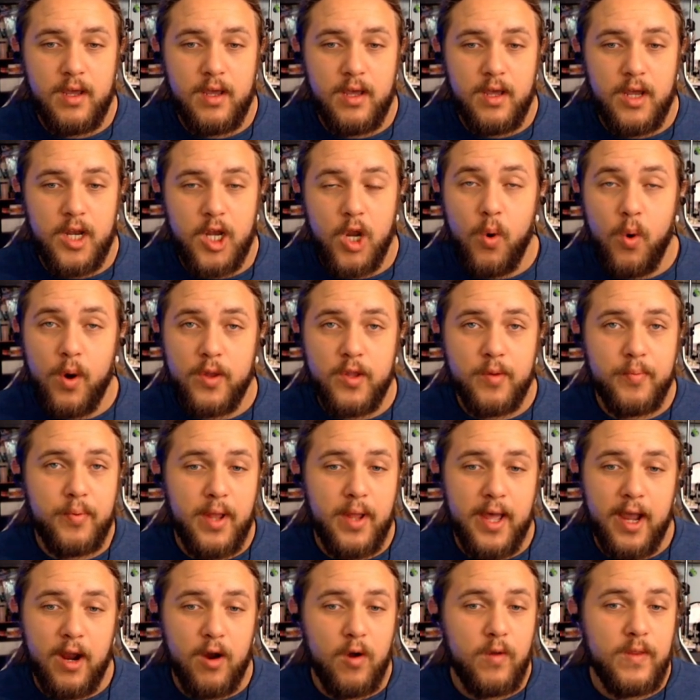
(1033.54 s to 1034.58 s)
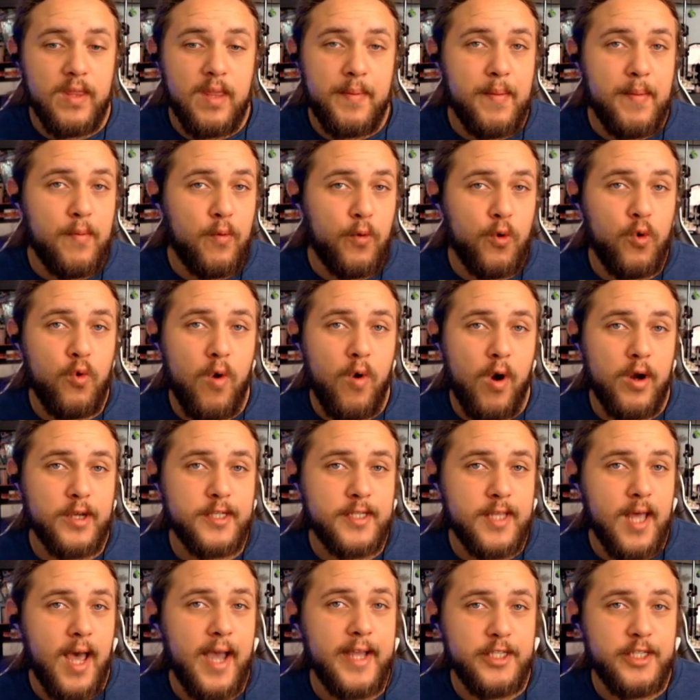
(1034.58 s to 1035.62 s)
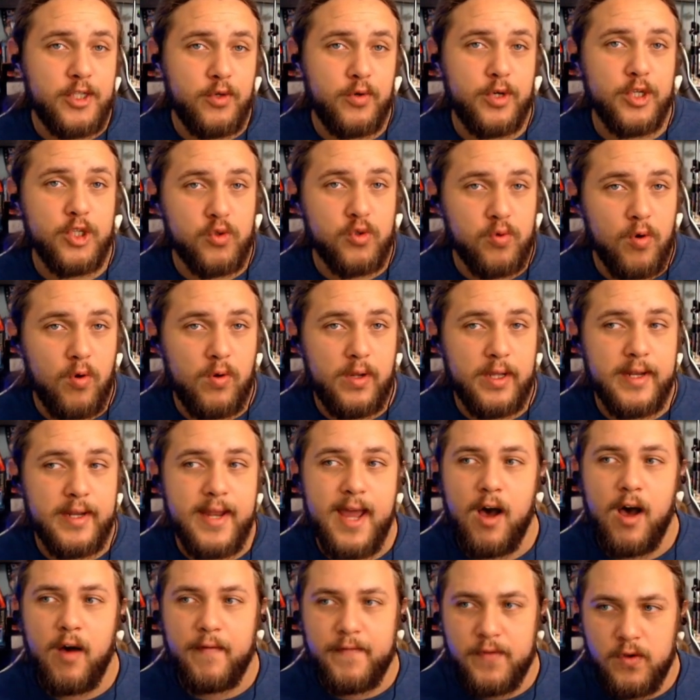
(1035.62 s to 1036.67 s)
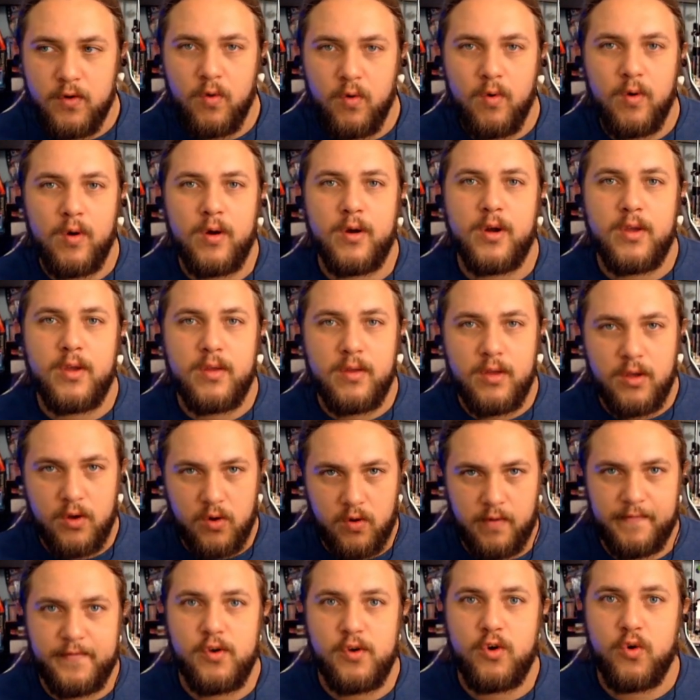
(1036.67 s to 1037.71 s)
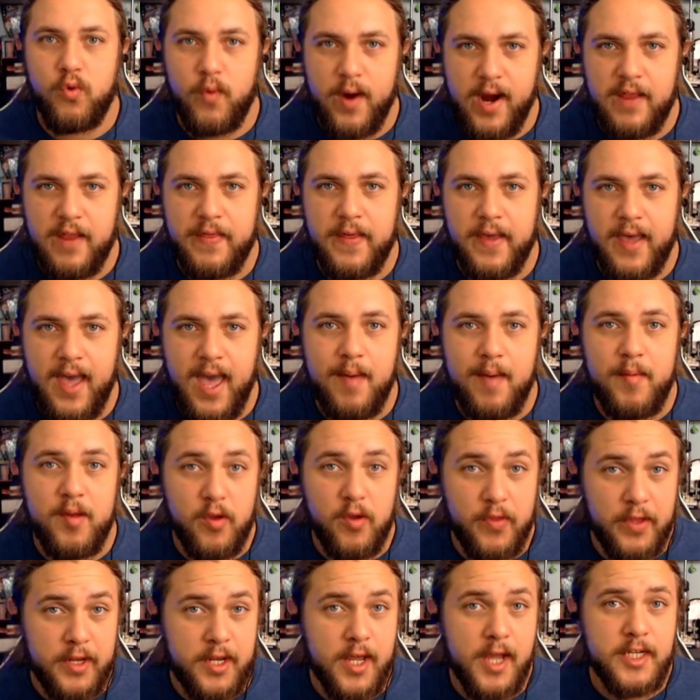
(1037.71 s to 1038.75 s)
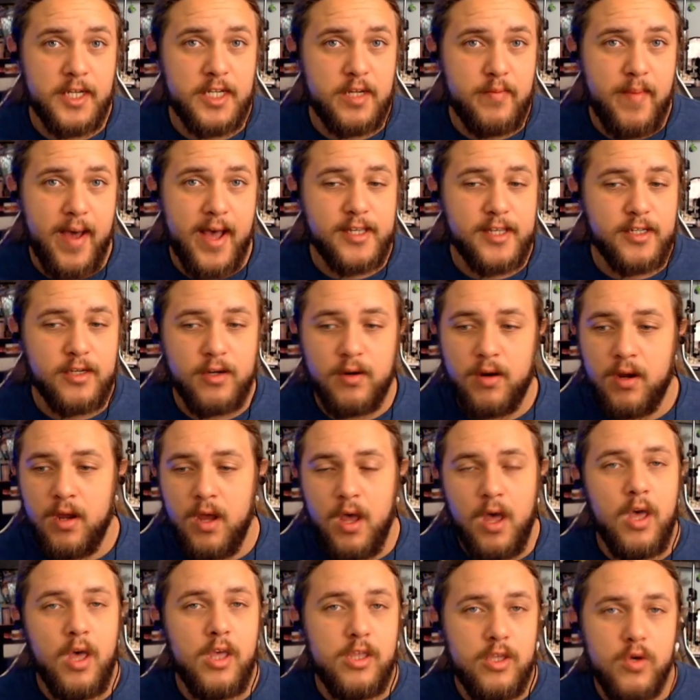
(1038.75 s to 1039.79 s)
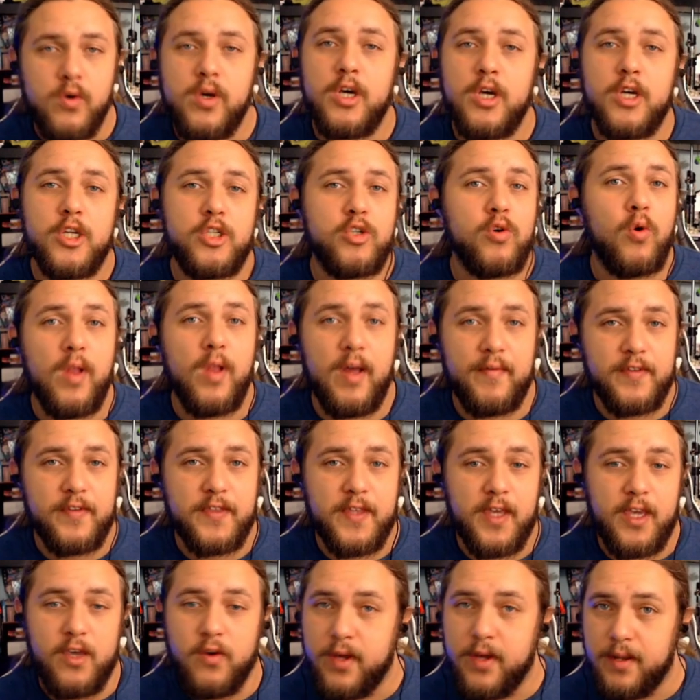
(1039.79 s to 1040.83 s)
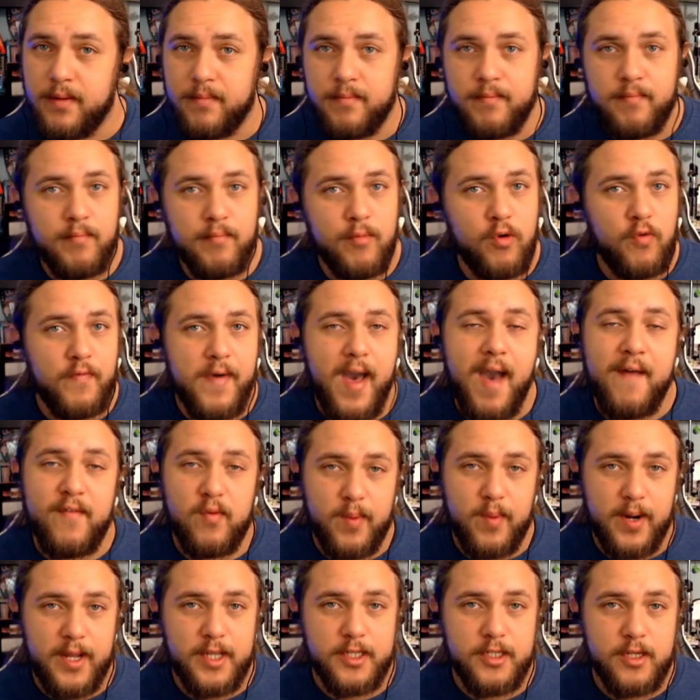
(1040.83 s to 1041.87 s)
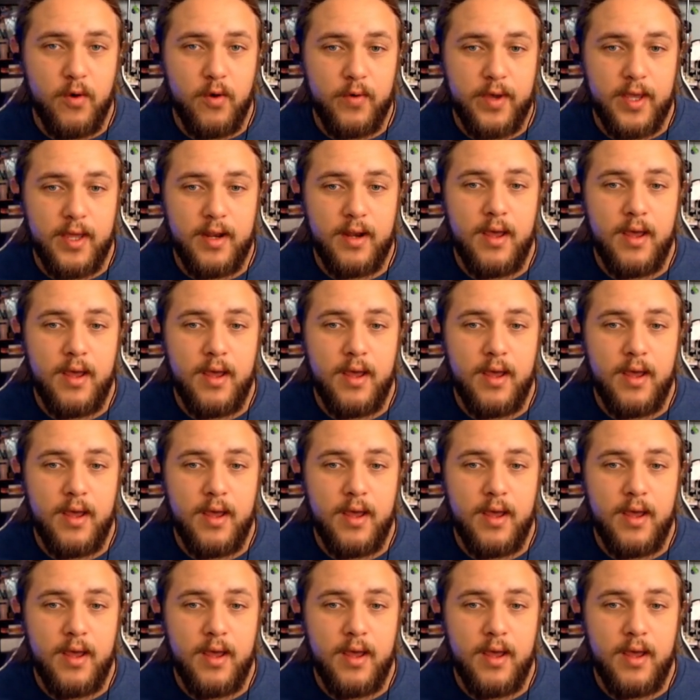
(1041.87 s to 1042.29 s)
No other player, only the people who are assigned to control it. Now, if you created the game and you're the dungeon master, you can control everything. You can move everybody's token.